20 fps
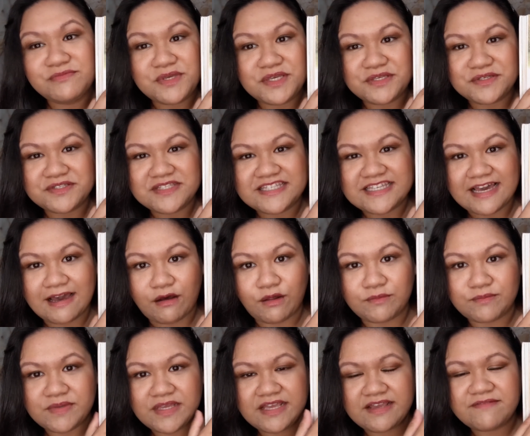me, you tell
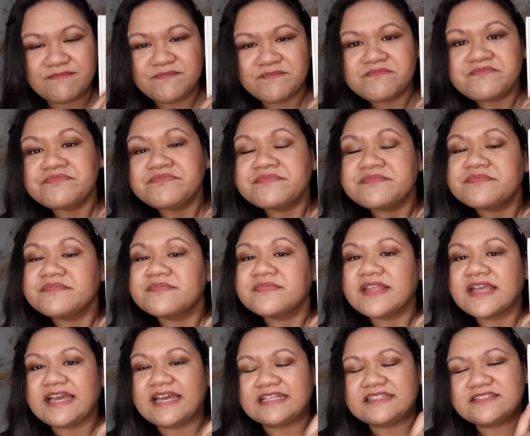me.
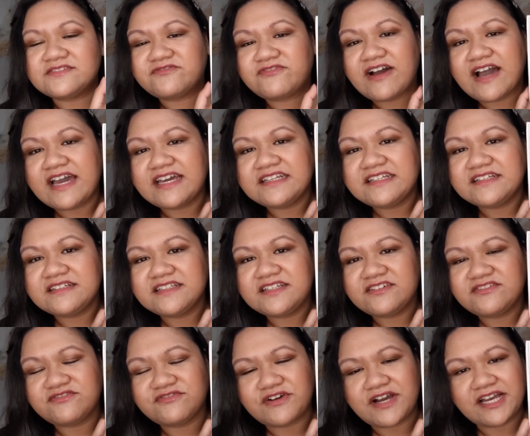And finally,